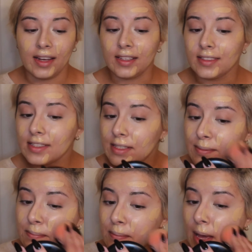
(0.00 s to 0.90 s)
and it
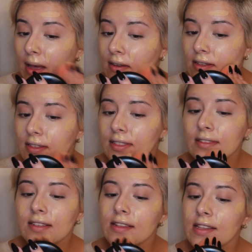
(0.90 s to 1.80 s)

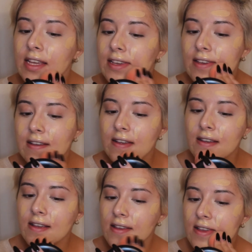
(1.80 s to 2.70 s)
smells like
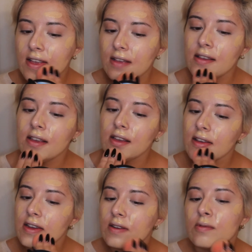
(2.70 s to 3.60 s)

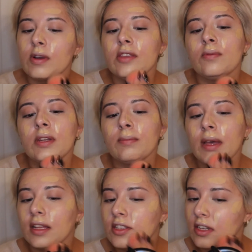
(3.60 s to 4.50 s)
what you would
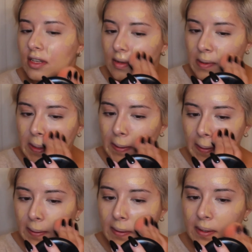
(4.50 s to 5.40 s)
imagine.
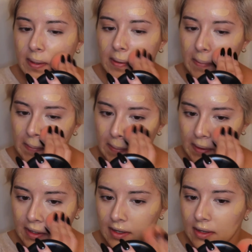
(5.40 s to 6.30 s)

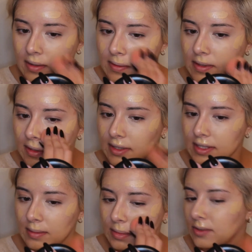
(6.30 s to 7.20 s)
What's a good
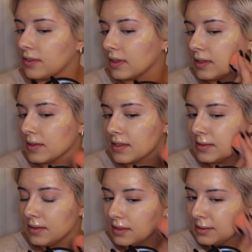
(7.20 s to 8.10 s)
example for
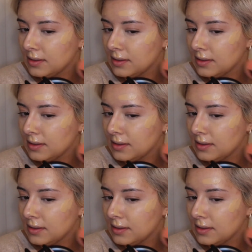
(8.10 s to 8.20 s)
this?